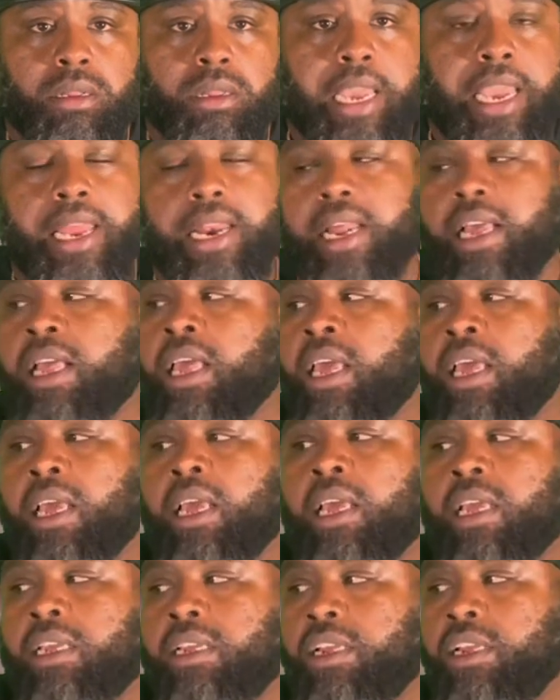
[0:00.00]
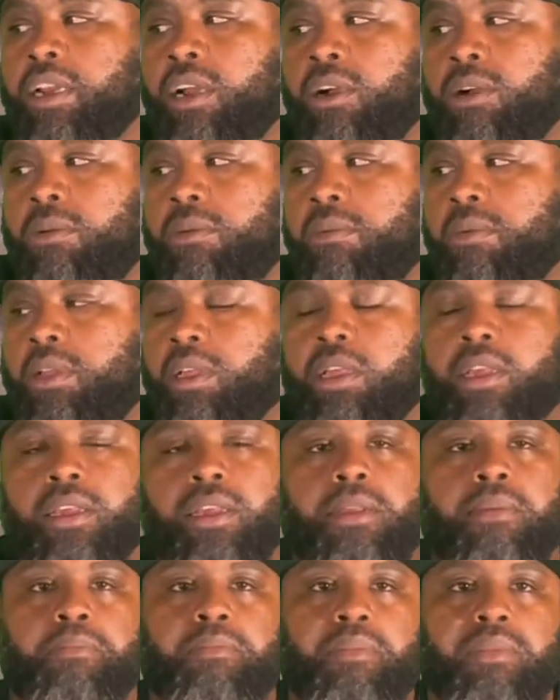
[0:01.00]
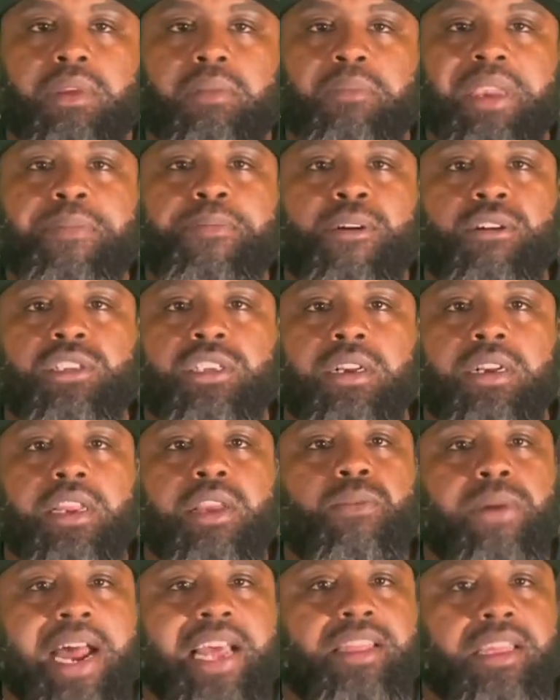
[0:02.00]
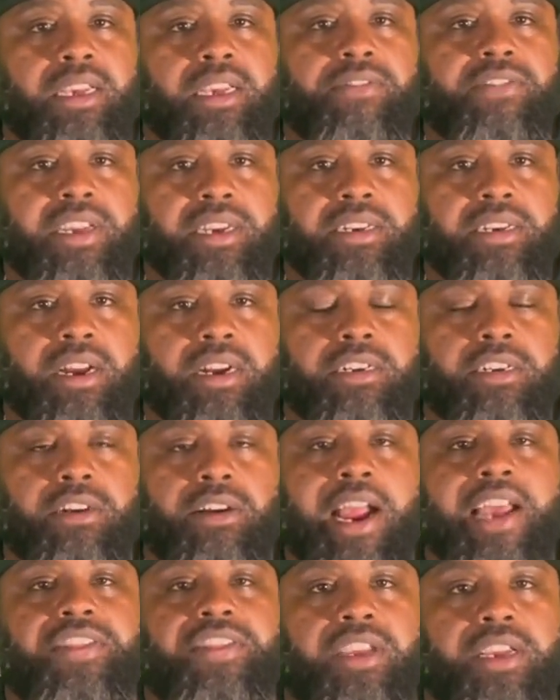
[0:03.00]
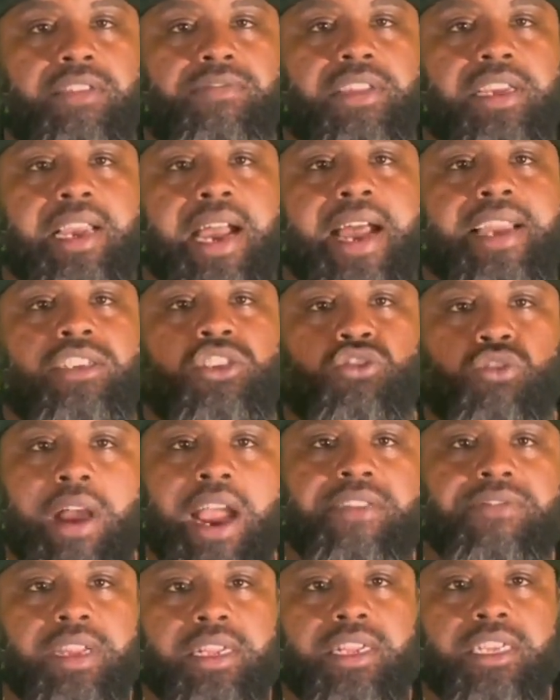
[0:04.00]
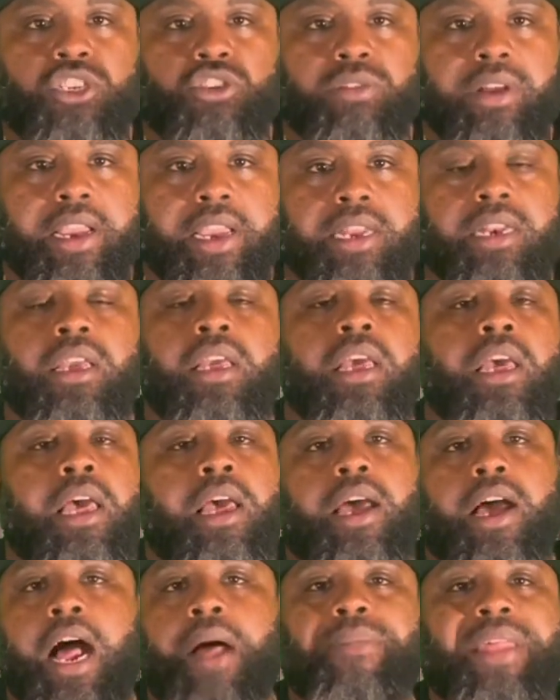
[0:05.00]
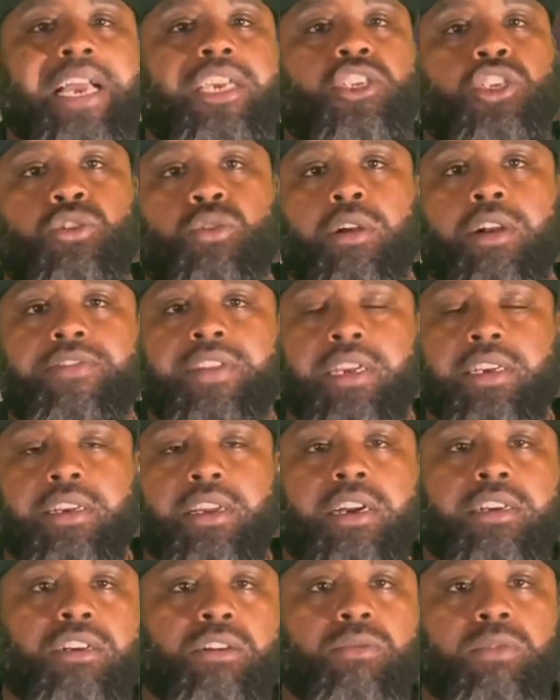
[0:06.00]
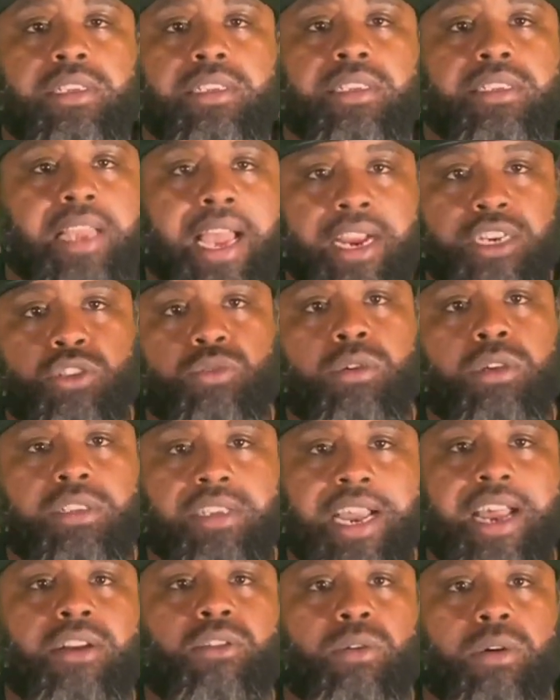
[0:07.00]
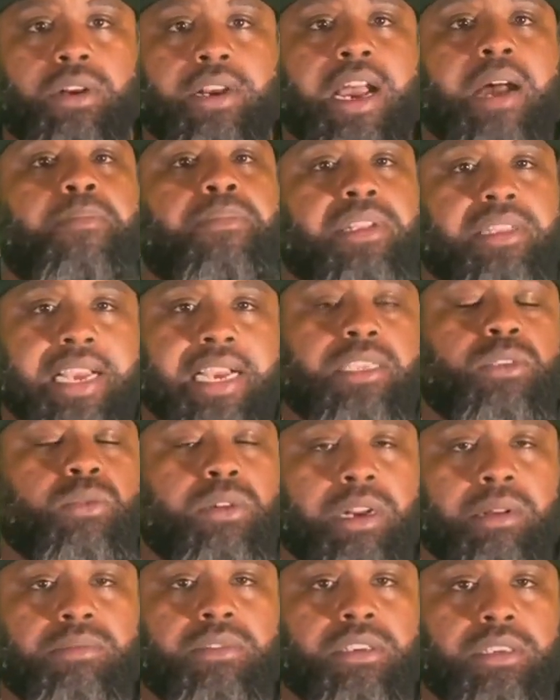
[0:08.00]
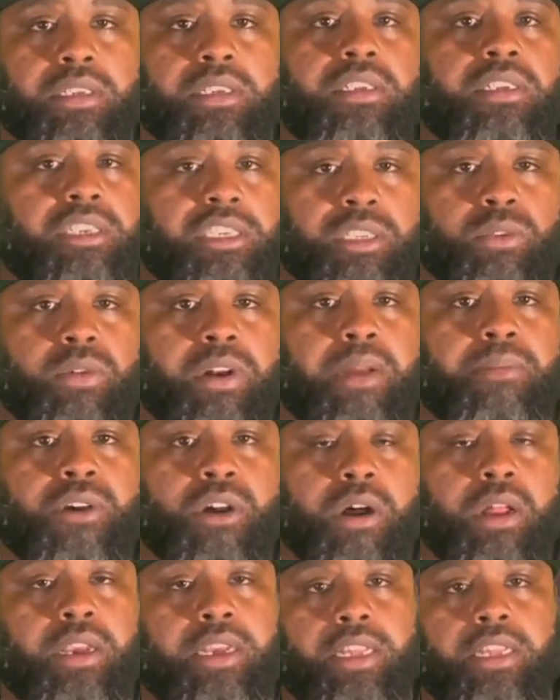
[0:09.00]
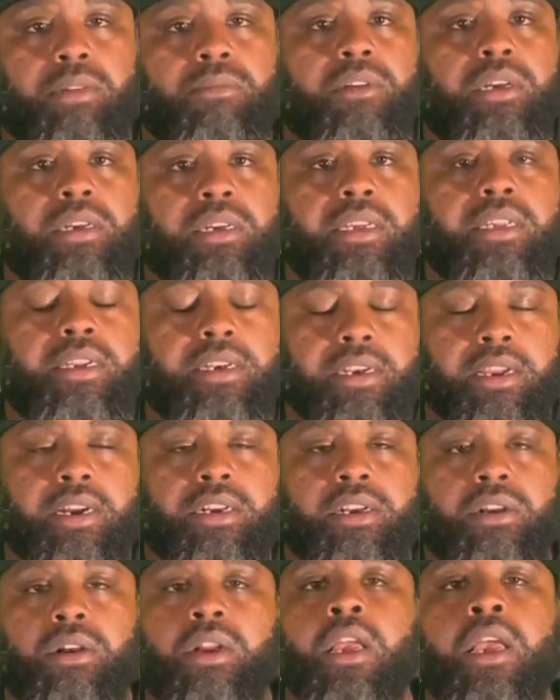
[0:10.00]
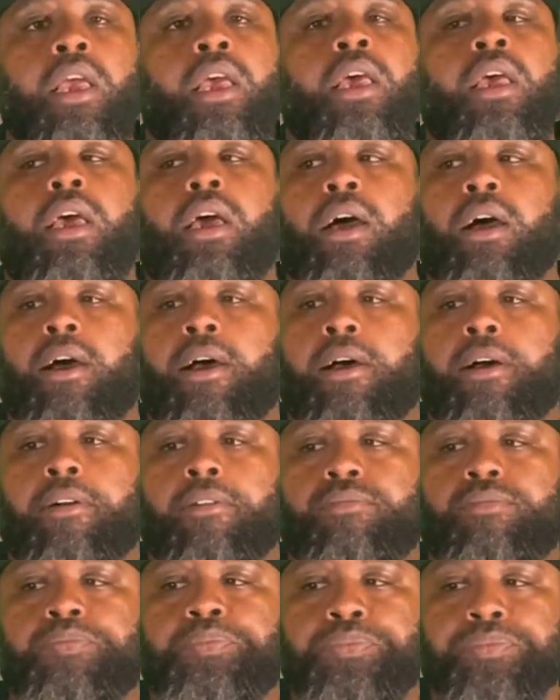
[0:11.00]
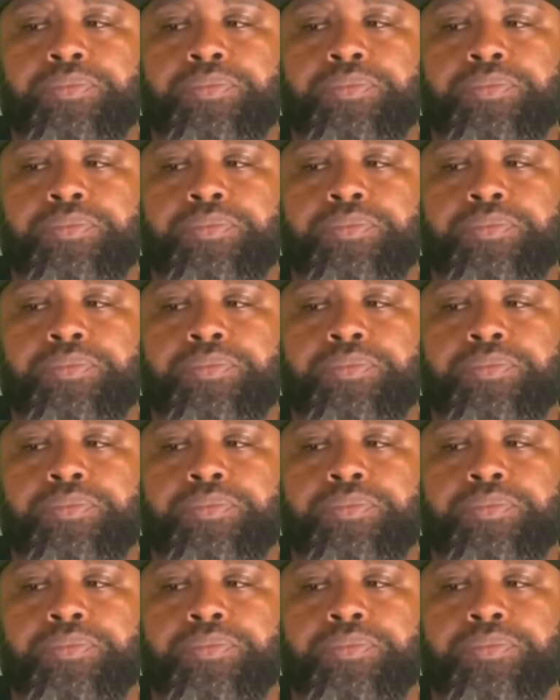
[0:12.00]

And, you know, me personally, when I think of conductor, I think of the guy driving the train. I'm not sure if conductor was his actual title or not, but that's what I'm just what I'm calling him, a conductor.